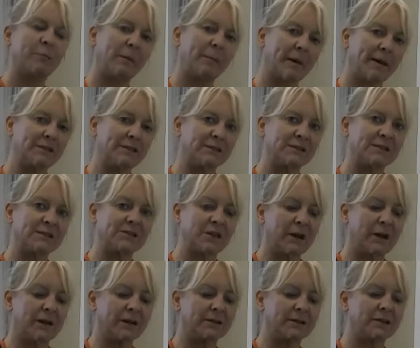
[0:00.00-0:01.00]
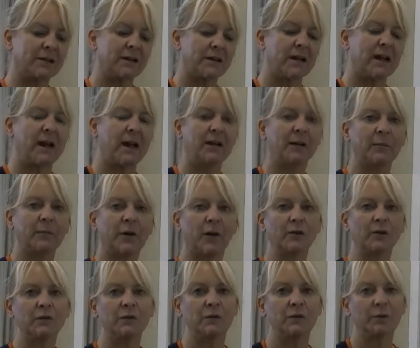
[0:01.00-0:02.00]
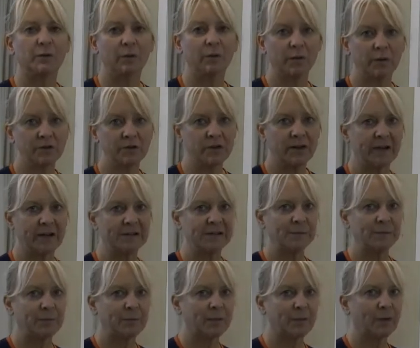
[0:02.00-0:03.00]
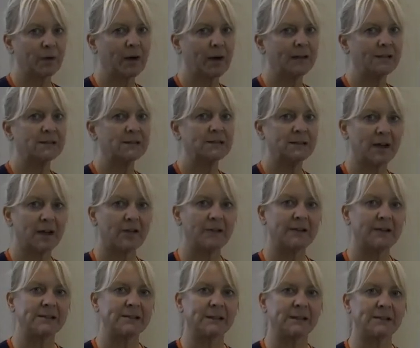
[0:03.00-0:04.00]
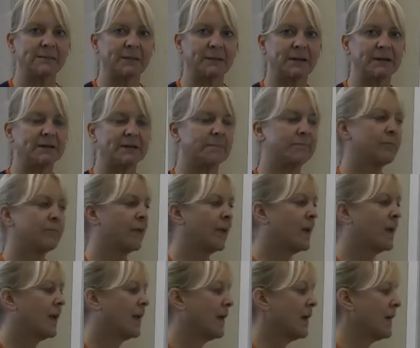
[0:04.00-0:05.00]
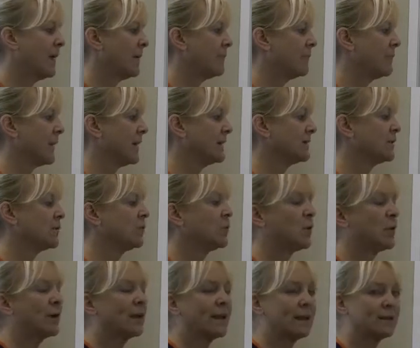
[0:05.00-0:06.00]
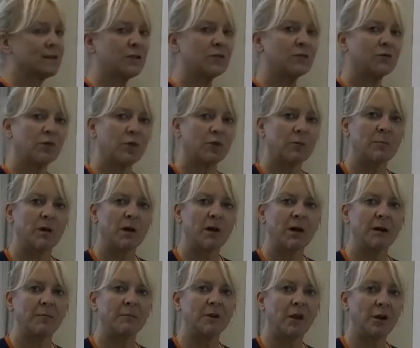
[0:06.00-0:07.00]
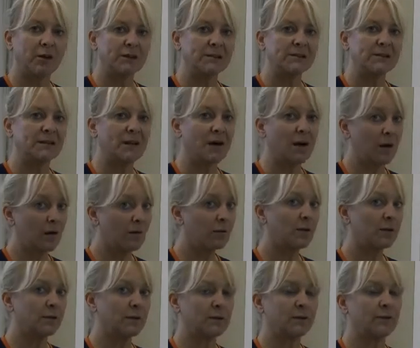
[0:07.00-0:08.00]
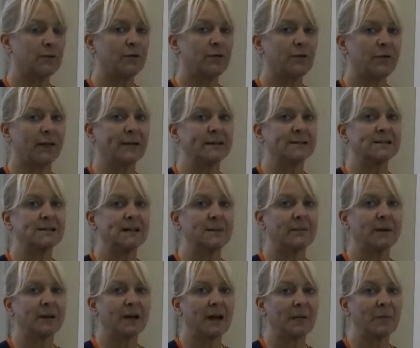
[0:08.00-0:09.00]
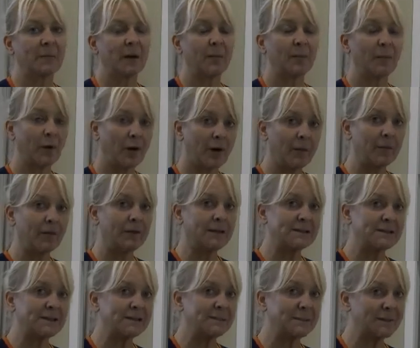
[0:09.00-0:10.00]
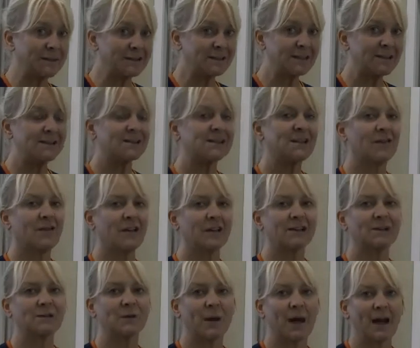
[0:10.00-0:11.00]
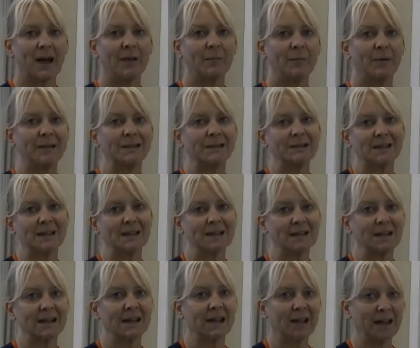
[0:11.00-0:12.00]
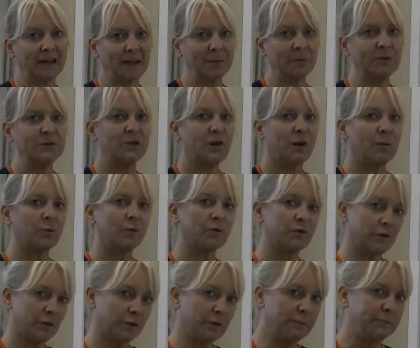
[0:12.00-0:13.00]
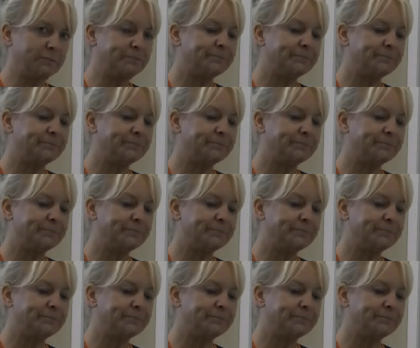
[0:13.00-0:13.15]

my patient's chart, and I'm going to do a few checks before I start the assessment. As I'm walking into the room, I'm noticing a whole lot of different things that become my primary assessment. So that is your A, B, C, D, E, which I will do.